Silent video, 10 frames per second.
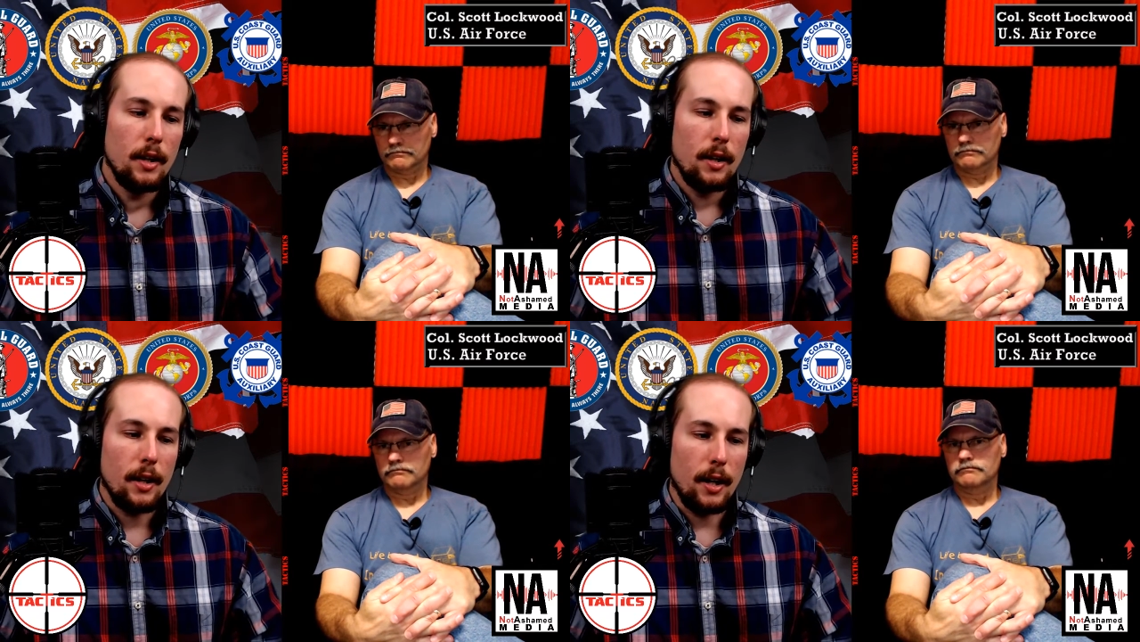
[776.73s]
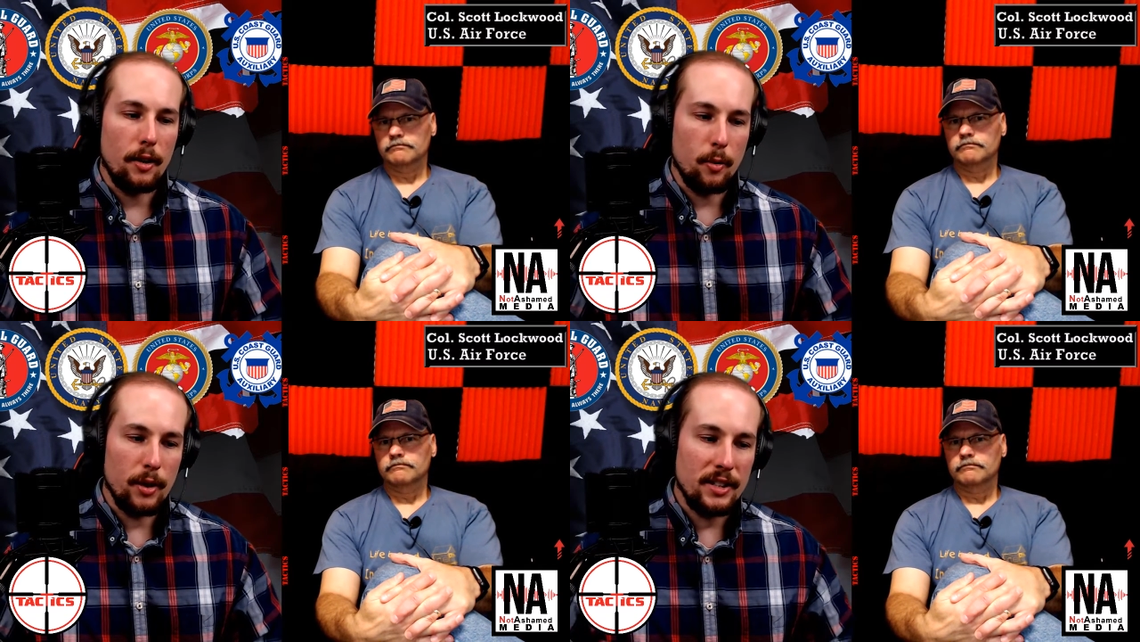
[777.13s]
Speaker 1: Uh, the
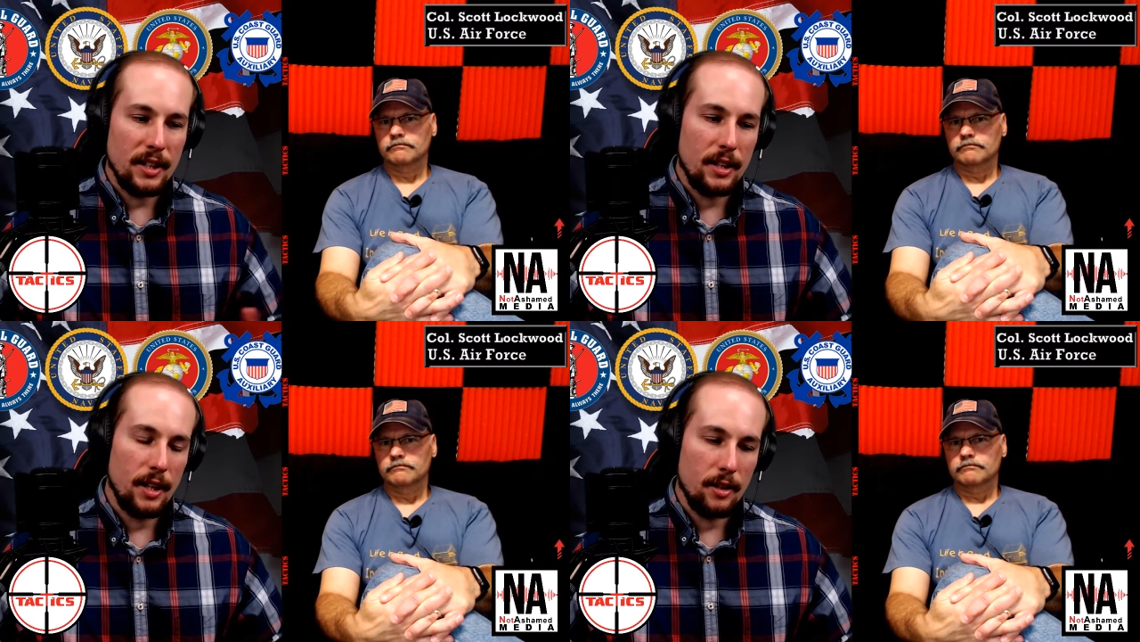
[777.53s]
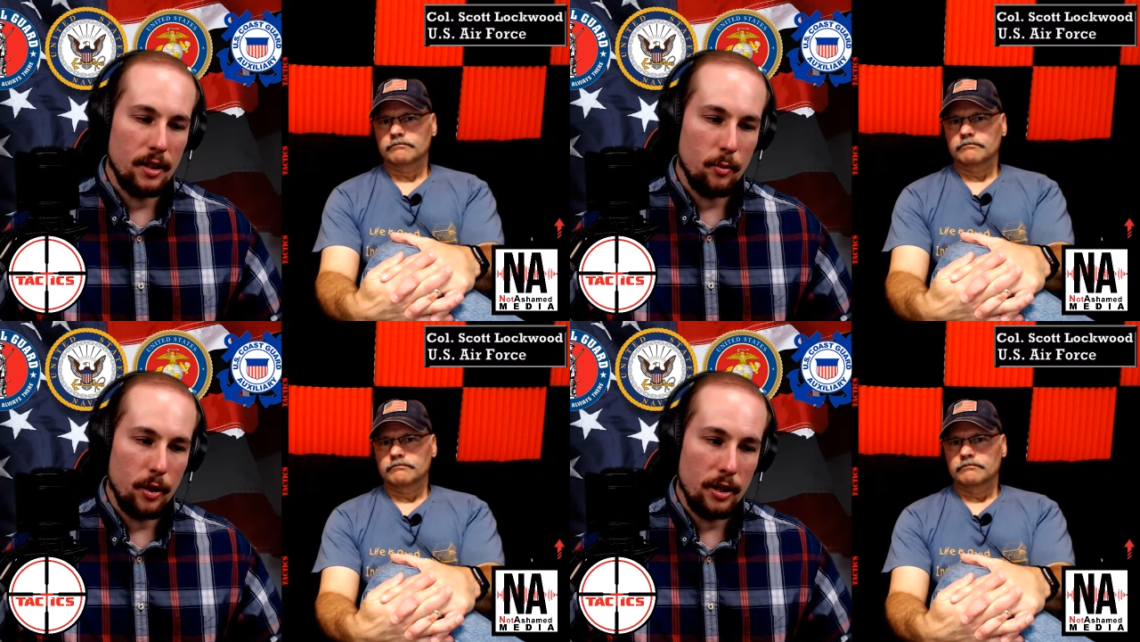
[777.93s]
reason that,
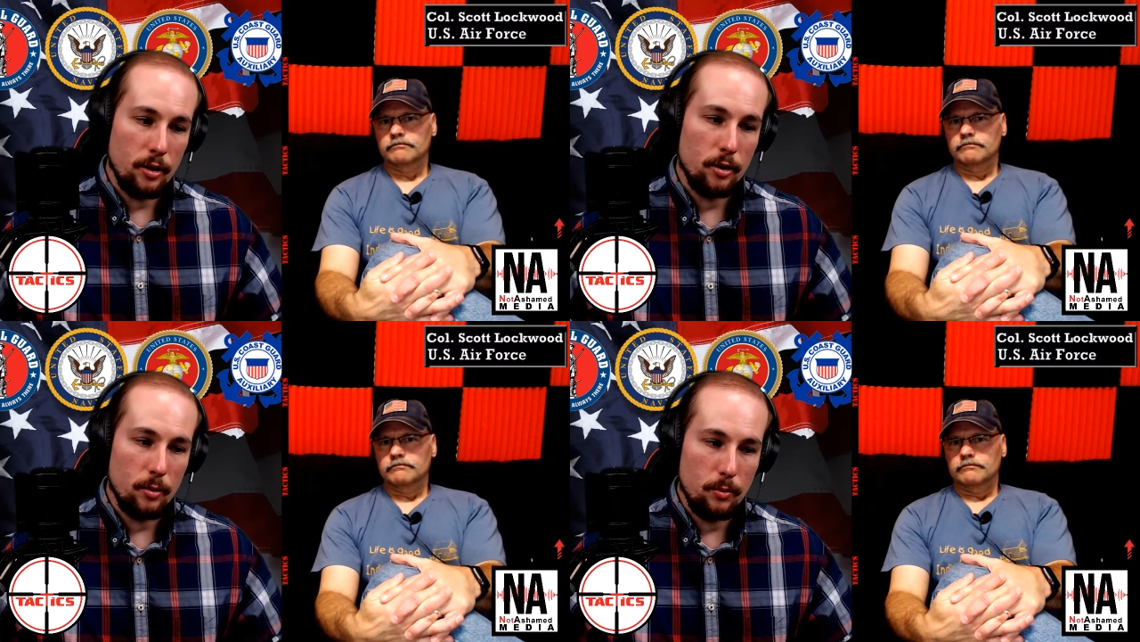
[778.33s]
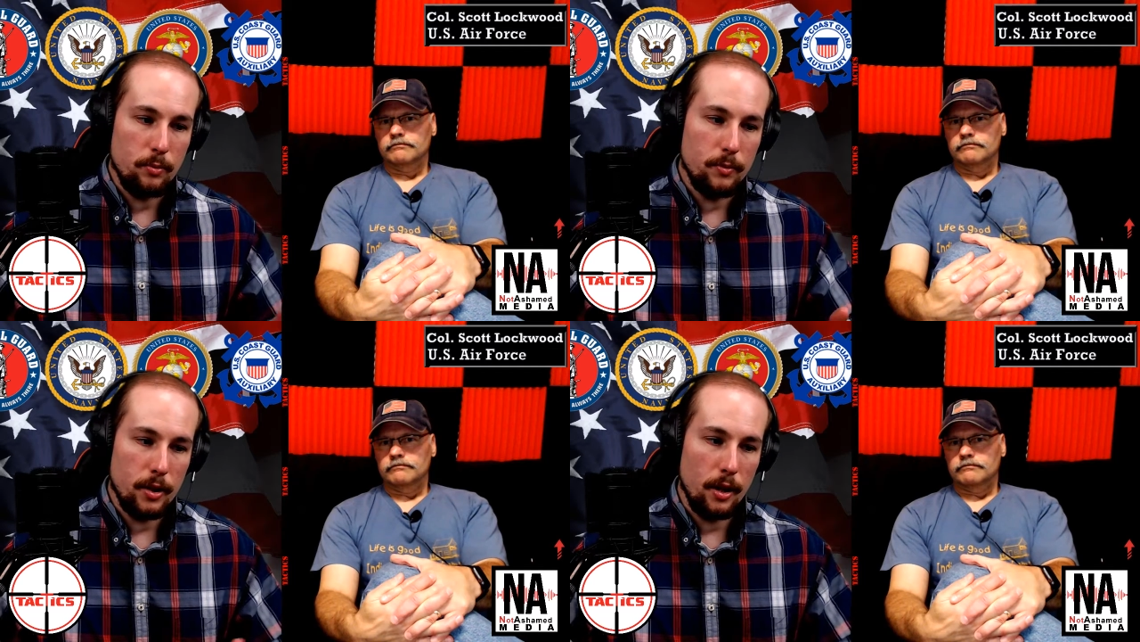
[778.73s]
that we do,
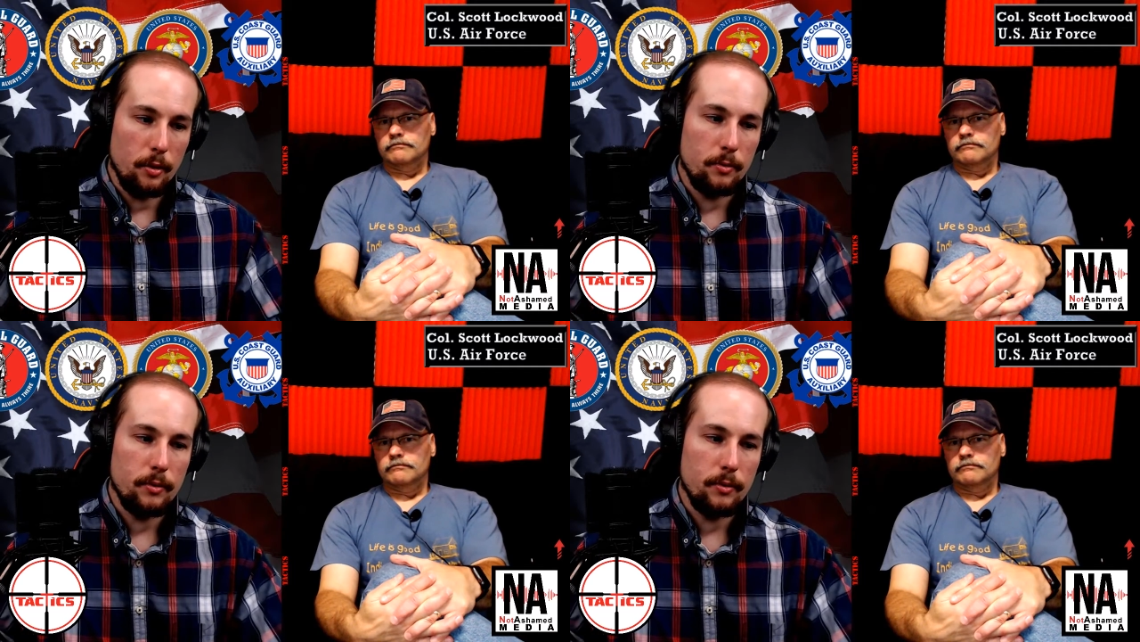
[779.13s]
you know,